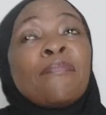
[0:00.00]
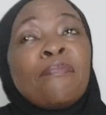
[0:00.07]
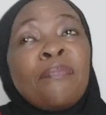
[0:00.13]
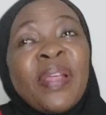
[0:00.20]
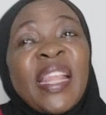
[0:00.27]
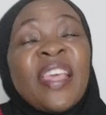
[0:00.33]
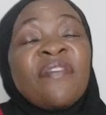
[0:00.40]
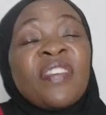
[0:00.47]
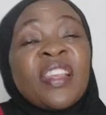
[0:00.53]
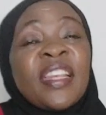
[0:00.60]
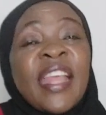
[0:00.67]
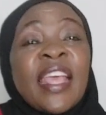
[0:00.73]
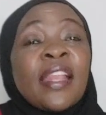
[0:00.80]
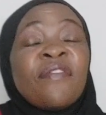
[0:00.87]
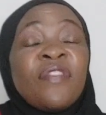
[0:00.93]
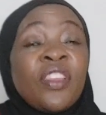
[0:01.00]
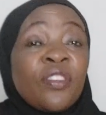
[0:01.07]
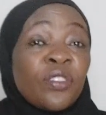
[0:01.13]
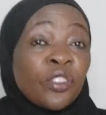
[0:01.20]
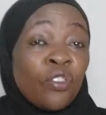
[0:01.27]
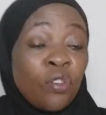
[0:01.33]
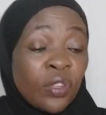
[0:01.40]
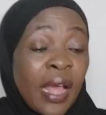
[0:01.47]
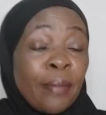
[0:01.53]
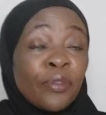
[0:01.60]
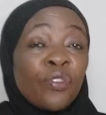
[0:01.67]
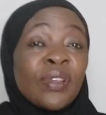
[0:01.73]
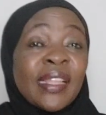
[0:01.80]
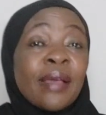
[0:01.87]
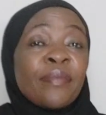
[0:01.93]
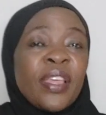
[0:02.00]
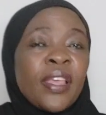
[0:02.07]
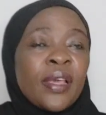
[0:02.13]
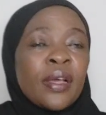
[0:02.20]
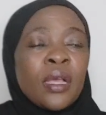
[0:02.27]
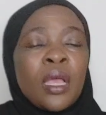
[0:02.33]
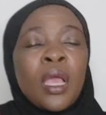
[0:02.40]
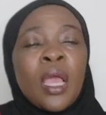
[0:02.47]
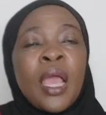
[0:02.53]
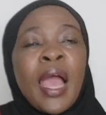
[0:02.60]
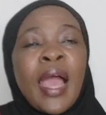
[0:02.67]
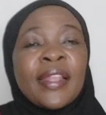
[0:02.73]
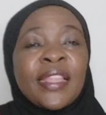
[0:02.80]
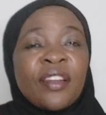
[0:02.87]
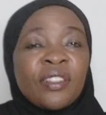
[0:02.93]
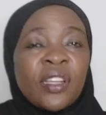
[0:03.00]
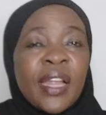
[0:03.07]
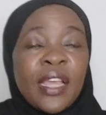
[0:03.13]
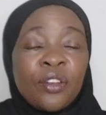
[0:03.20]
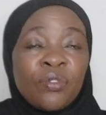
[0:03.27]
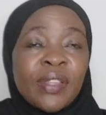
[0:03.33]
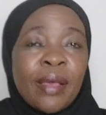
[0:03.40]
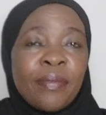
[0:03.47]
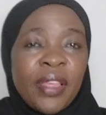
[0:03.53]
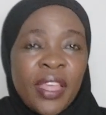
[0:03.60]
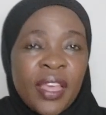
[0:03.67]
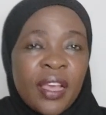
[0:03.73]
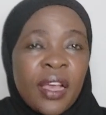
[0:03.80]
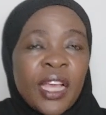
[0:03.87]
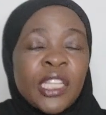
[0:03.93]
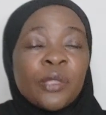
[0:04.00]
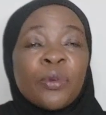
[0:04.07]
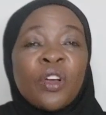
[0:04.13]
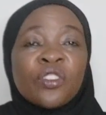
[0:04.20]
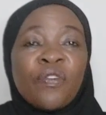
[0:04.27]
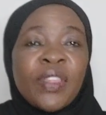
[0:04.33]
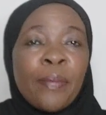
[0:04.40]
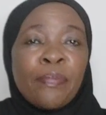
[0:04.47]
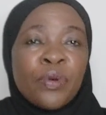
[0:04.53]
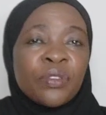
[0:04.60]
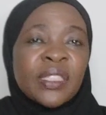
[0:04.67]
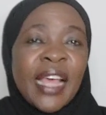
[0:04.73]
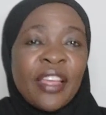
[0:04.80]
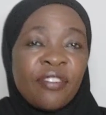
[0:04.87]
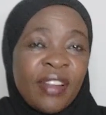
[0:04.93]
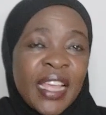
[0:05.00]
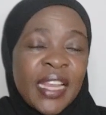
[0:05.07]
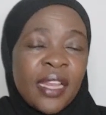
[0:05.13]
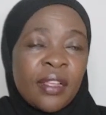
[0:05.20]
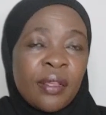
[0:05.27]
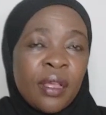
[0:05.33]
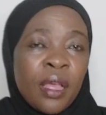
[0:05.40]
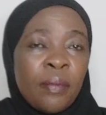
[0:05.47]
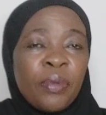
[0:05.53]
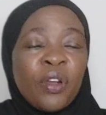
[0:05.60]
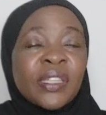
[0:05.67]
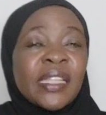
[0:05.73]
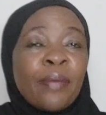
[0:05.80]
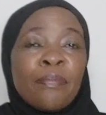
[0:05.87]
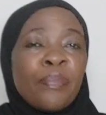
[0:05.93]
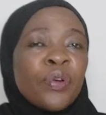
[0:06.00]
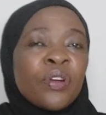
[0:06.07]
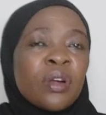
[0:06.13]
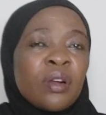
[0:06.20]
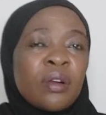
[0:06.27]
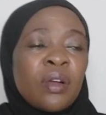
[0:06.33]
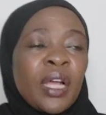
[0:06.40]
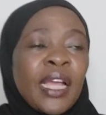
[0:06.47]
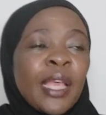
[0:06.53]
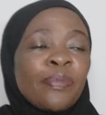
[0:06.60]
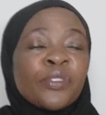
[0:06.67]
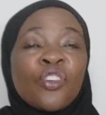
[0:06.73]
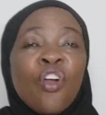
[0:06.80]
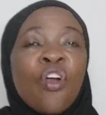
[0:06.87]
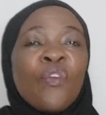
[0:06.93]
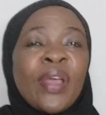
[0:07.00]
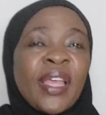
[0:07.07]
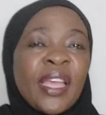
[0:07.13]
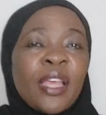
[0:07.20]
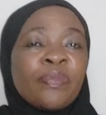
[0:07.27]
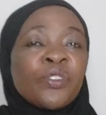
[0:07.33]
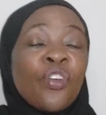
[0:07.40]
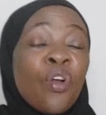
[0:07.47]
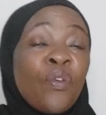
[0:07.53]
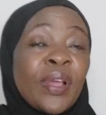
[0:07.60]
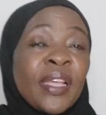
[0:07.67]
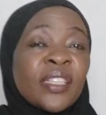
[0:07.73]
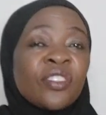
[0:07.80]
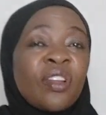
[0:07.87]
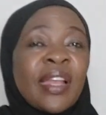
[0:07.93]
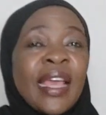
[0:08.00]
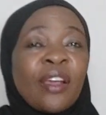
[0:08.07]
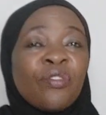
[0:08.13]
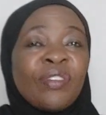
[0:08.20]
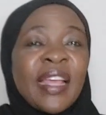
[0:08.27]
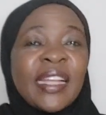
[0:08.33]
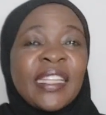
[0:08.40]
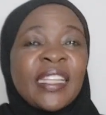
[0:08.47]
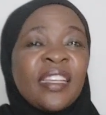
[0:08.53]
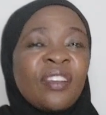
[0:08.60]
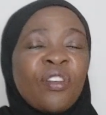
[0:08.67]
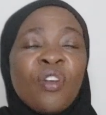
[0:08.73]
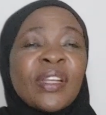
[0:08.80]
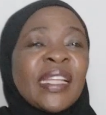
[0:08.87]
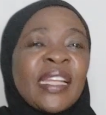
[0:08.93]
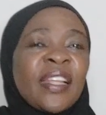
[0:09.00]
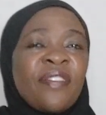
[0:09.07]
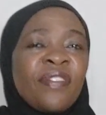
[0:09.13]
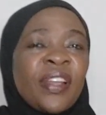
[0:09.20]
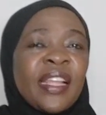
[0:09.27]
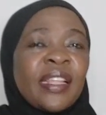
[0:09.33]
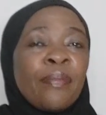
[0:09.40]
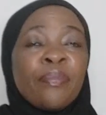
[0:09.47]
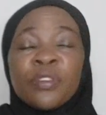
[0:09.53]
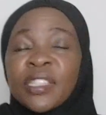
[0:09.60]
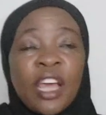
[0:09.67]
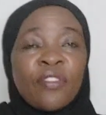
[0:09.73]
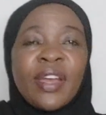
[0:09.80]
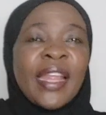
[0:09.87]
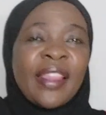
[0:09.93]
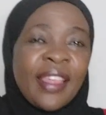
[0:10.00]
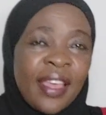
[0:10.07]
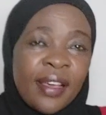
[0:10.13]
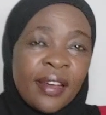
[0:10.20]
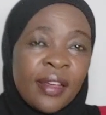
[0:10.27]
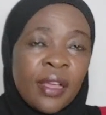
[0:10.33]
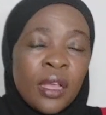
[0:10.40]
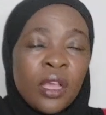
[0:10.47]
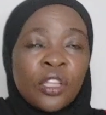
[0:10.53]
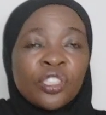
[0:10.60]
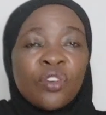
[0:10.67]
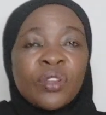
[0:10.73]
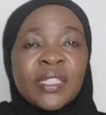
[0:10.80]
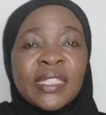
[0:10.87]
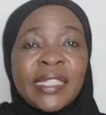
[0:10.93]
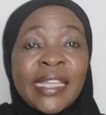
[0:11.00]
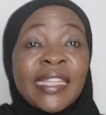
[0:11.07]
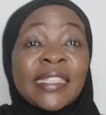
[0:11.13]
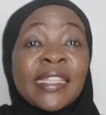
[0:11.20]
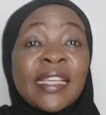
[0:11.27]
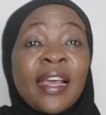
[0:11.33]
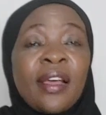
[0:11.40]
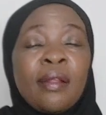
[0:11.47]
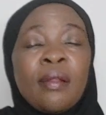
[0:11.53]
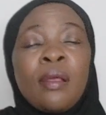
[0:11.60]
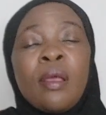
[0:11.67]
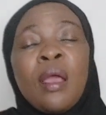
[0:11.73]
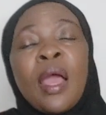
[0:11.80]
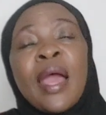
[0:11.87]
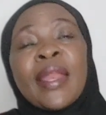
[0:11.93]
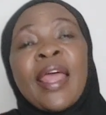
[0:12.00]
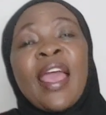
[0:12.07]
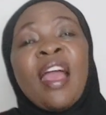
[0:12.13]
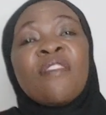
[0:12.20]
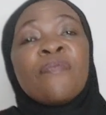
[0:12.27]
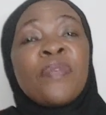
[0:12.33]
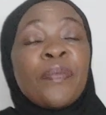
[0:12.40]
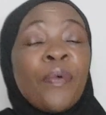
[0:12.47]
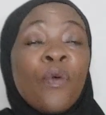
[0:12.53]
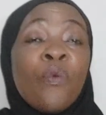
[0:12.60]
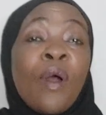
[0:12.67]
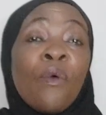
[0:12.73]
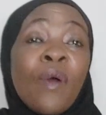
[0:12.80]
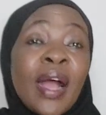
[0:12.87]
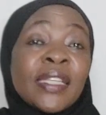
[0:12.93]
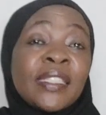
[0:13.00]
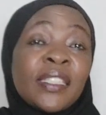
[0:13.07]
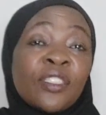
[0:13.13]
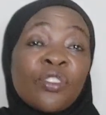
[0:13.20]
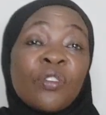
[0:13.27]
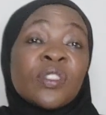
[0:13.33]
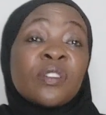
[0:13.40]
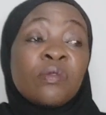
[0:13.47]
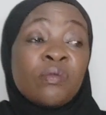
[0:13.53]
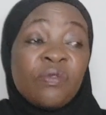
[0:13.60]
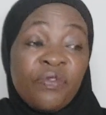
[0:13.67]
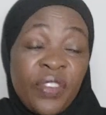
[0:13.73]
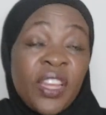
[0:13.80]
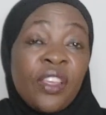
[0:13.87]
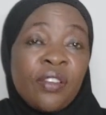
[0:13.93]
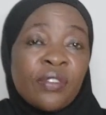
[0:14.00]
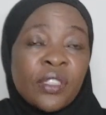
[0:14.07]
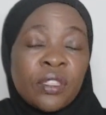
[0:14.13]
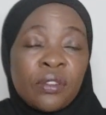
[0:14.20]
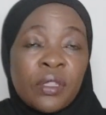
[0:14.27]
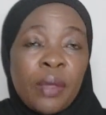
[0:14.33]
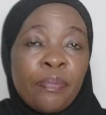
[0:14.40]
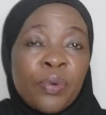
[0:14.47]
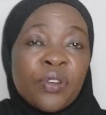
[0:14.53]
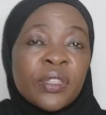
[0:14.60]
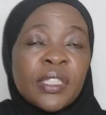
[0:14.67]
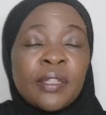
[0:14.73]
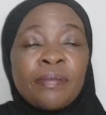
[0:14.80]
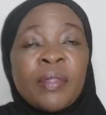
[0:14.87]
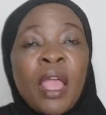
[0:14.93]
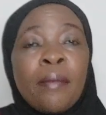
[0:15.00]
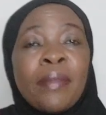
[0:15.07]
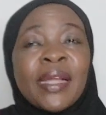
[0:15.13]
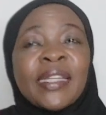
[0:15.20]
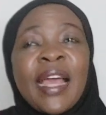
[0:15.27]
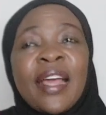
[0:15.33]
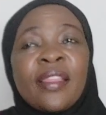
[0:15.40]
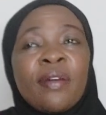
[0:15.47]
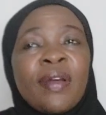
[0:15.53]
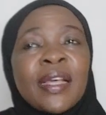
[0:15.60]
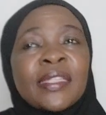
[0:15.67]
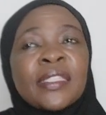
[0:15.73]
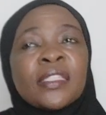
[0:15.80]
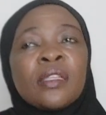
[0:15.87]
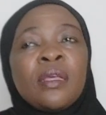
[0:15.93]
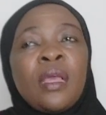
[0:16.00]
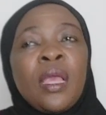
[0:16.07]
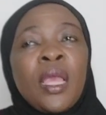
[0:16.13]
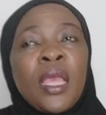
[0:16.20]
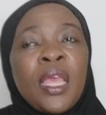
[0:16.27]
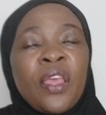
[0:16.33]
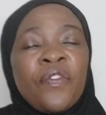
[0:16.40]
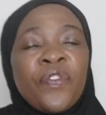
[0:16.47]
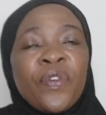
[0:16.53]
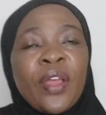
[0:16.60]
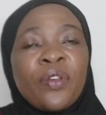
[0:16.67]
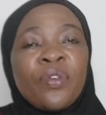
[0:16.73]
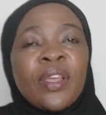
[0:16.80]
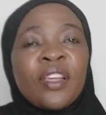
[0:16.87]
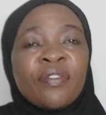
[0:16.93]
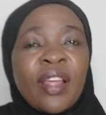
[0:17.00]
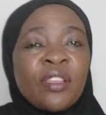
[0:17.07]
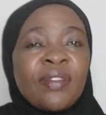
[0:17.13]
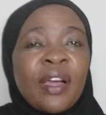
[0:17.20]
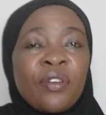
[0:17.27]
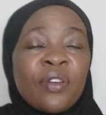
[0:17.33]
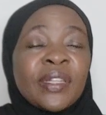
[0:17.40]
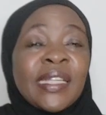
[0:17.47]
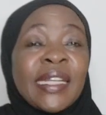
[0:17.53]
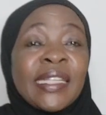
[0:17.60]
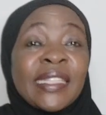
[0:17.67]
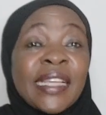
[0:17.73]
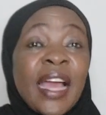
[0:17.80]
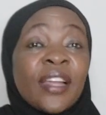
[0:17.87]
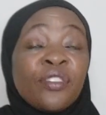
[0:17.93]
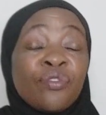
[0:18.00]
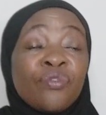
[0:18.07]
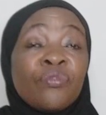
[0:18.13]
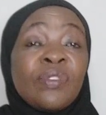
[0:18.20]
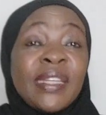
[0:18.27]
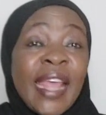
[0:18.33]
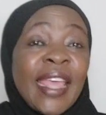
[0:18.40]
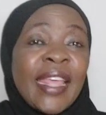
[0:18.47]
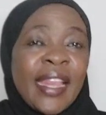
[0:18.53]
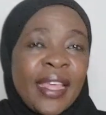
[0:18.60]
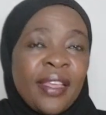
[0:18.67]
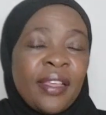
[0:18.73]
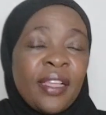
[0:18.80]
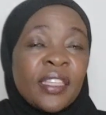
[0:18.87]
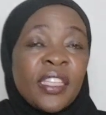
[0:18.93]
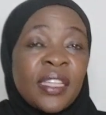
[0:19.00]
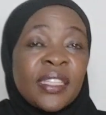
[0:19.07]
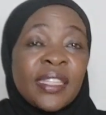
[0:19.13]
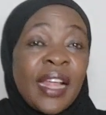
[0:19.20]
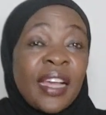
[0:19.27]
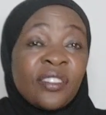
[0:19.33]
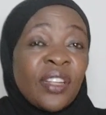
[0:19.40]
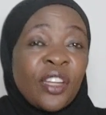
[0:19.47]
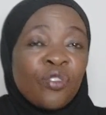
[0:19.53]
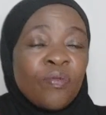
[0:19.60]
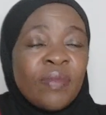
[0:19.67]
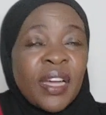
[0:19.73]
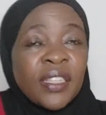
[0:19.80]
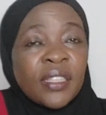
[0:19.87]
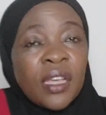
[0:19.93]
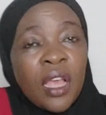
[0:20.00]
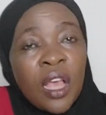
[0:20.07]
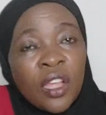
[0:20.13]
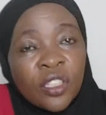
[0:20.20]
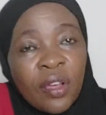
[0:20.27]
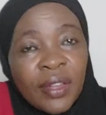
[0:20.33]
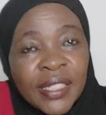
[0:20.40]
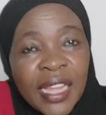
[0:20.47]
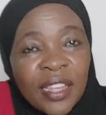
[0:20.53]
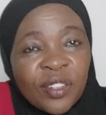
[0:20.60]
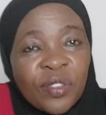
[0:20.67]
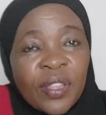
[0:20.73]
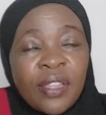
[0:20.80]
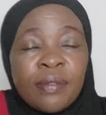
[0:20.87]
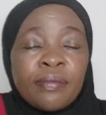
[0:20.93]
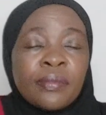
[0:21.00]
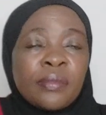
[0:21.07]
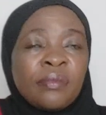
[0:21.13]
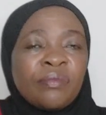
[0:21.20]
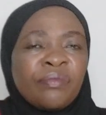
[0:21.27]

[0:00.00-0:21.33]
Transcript: believe in daily videos, although I'm doing them here. And the reason I do them here is because of the books I read, because the book keeps going. It's not like creating content every day. The books are already there. So it's easier. And I have people who are watching those videos, the books. But otherwise, if you are doing regular content, it's hard to do daily. It's actually too much. So I was saying to him,